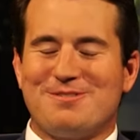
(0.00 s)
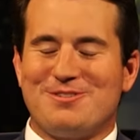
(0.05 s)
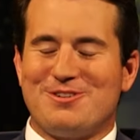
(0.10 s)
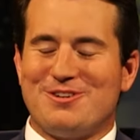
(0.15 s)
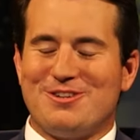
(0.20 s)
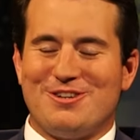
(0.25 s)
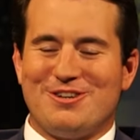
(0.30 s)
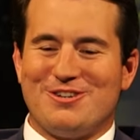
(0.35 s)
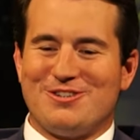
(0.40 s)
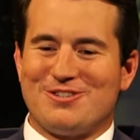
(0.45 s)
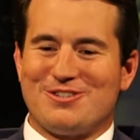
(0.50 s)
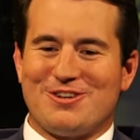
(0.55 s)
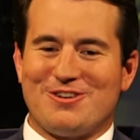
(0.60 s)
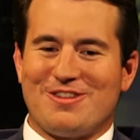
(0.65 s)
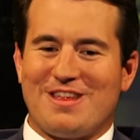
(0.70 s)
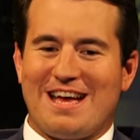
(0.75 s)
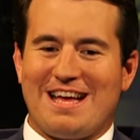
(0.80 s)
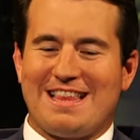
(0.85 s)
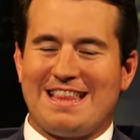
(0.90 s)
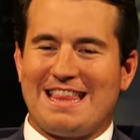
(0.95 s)
when you lose, no,
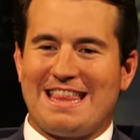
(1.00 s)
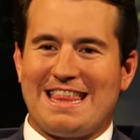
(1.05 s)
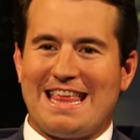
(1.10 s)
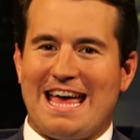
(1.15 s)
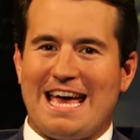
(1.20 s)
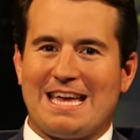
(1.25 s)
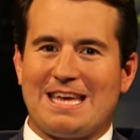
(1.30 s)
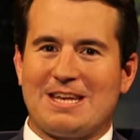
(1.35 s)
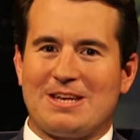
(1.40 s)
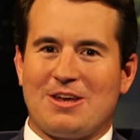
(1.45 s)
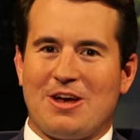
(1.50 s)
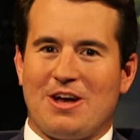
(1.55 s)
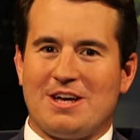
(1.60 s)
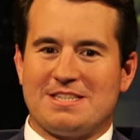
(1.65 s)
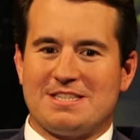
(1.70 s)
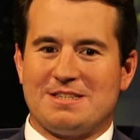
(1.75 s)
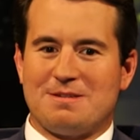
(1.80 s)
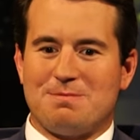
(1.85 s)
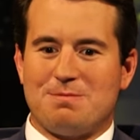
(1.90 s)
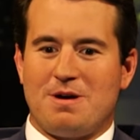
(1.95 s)
that could
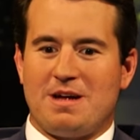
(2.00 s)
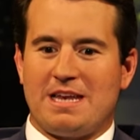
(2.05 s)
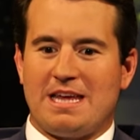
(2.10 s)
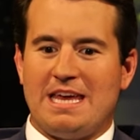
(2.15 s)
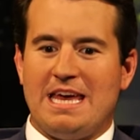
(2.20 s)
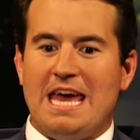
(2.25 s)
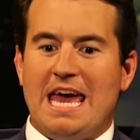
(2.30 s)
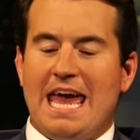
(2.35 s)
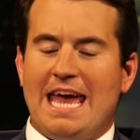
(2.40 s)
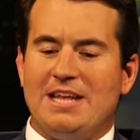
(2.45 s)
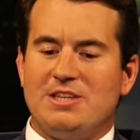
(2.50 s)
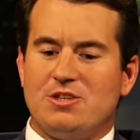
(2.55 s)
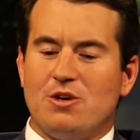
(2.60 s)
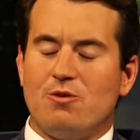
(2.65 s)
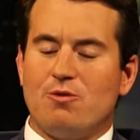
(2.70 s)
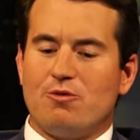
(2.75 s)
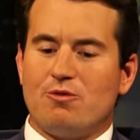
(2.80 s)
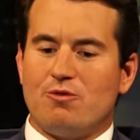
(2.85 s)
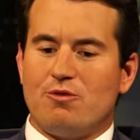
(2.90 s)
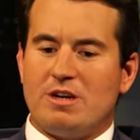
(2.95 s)
cost them money. And so
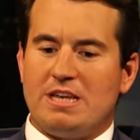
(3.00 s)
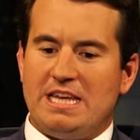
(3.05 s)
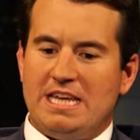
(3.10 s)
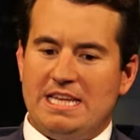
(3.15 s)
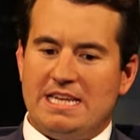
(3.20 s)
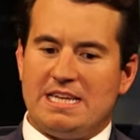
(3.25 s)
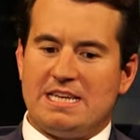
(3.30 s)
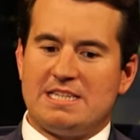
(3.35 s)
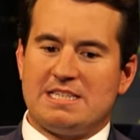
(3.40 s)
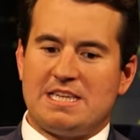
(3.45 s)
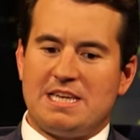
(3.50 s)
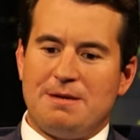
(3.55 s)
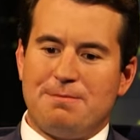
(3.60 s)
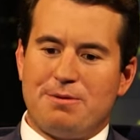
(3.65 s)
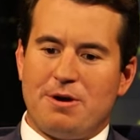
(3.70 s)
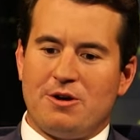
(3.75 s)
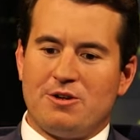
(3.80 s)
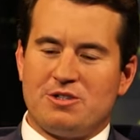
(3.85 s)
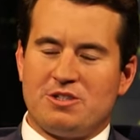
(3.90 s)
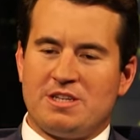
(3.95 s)
what he did is he
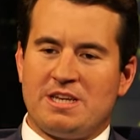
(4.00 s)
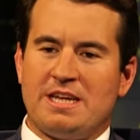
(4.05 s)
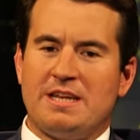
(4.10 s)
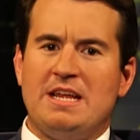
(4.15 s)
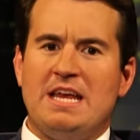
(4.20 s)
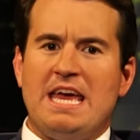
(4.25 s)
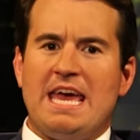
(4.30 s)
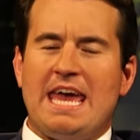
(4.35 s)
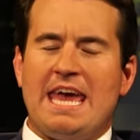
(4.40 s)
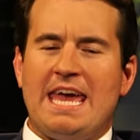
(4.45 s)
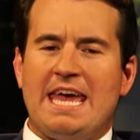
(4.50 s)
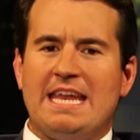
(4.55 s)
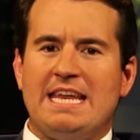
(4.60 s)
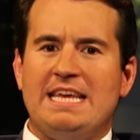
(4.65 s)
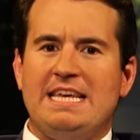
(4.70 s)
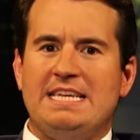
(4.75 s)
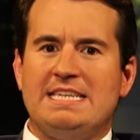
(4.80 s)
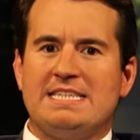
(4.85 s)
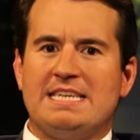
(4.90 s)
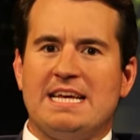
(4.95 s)
posted it and
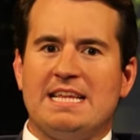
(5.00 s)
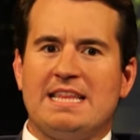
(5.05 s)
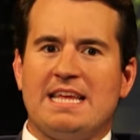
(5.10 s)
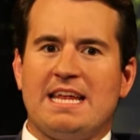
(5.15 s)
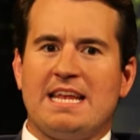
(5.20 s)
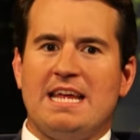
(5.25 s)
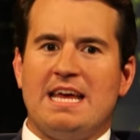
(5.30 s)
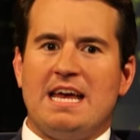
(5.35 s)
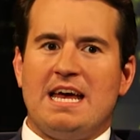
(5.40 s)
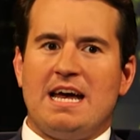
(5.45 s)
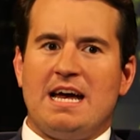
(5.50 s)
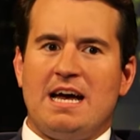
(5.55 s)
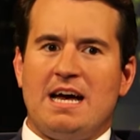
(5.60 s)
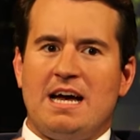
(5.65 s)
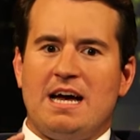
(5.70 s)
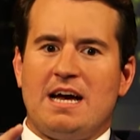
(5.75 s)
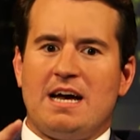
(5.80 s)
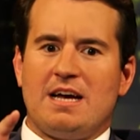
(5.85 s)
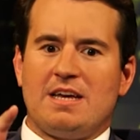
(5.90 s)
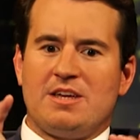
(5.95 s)
he said that,
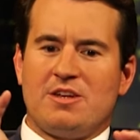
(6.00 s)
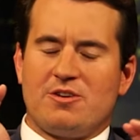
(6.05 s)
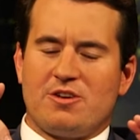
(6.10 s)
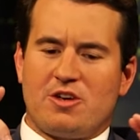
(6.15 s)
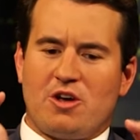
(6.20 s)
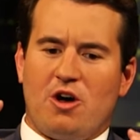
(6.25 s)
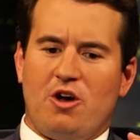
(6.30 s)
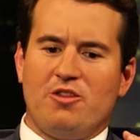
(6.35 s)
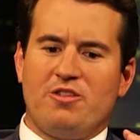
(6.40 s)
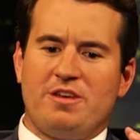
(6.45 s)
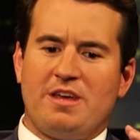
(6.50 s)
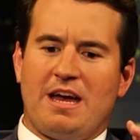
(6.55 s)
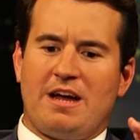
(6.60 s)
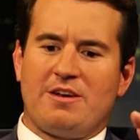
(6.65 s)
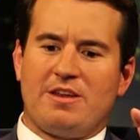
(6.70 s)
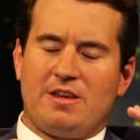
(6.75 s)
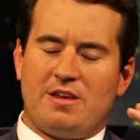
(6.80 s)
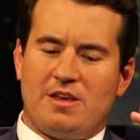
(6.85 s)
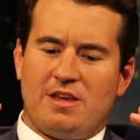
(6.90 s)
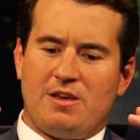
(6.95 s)
you know, he called the
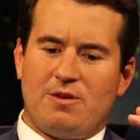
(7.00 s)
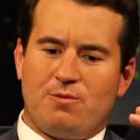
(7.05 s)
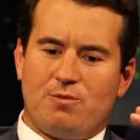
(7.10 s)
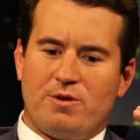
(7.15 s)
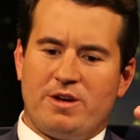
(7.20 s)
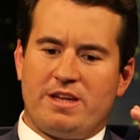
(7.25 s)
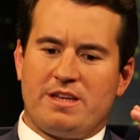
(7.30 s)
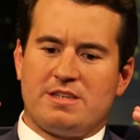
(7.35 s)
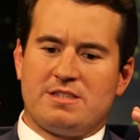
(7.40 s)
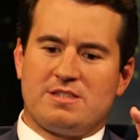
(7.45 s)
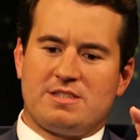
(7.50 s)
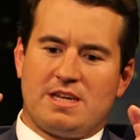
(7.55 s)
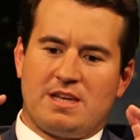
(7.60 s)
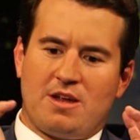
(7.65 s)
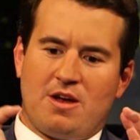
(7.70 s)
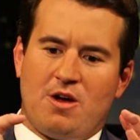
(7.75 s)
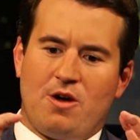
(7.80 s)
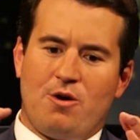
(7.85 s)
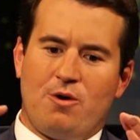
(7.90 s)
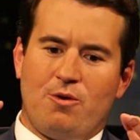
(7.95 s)
out. He went and said,
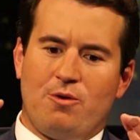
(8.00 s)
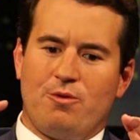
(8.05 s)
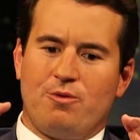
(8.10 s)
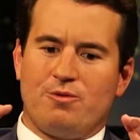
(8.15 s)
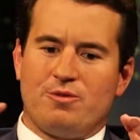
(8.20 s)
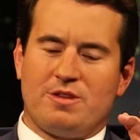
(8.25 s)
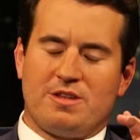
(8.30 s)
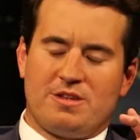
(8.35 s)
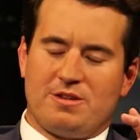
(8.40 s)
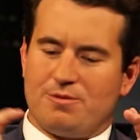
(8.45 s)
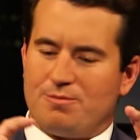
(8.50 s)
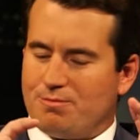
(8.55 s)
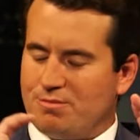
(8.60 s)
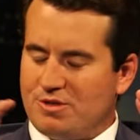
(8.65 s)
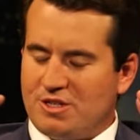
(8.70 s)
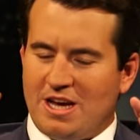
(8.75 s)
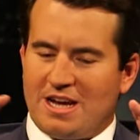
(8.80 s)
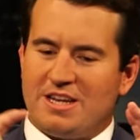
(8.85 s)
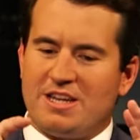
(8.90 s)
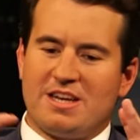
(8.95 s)
yada,
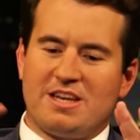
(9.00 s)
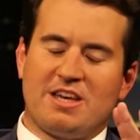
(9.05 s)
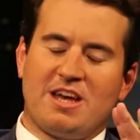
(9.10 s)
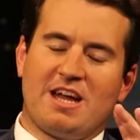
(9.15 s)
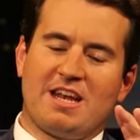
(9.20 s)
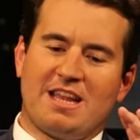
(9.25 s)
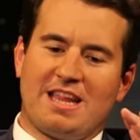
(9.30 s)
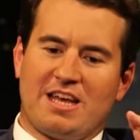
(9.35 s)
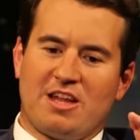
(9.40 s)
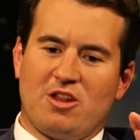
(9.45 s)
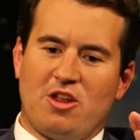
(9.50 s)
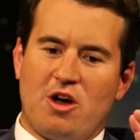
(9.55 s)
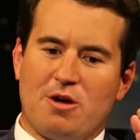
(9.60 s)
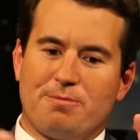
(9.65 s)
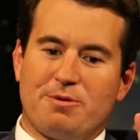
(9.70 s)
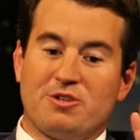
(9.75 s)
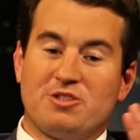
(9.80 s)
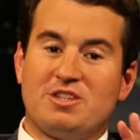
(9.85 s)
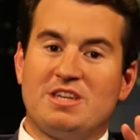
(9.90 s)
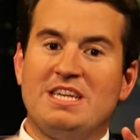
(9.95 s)
yada, yada, like a long
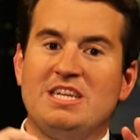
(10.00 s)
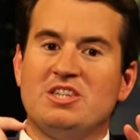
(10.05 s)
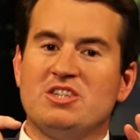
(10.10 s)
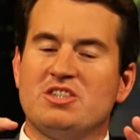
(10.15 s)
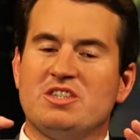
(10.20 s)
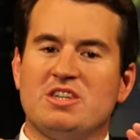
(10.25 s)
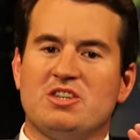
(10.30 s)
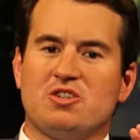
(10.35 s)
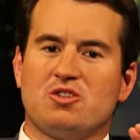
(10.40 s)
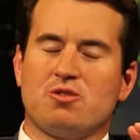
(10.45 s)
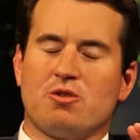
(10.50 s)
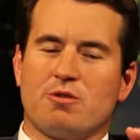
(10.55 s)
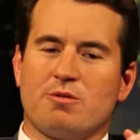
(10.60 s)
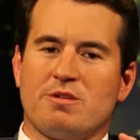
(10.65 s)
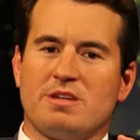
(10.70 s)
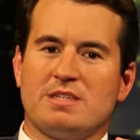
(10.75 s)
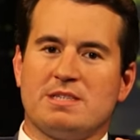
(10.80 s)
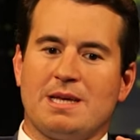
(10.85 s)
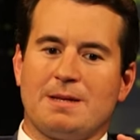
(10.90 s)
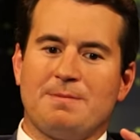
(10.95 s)
post. Then he just did a short
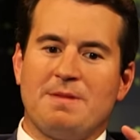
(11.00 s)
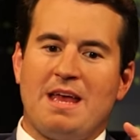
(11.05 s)
one. He said,